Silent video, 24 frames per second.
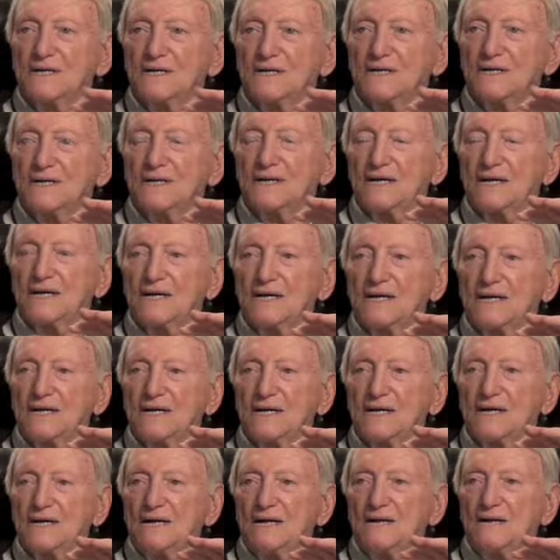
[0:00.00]

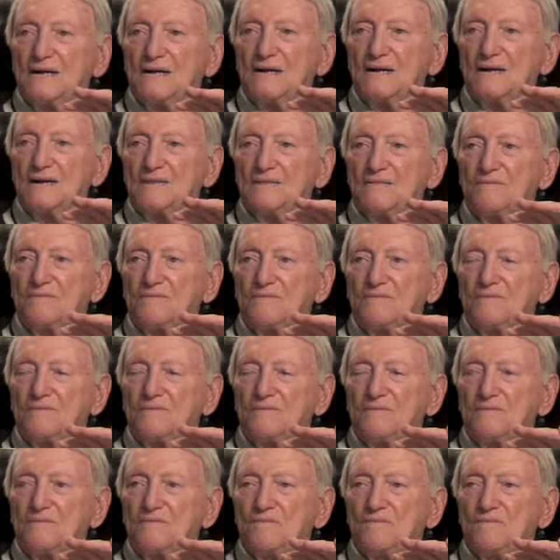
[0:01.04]

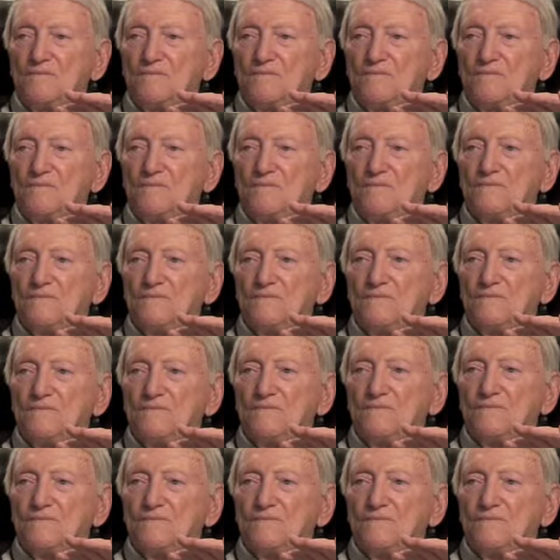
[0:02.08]
No one is speaking in this clip.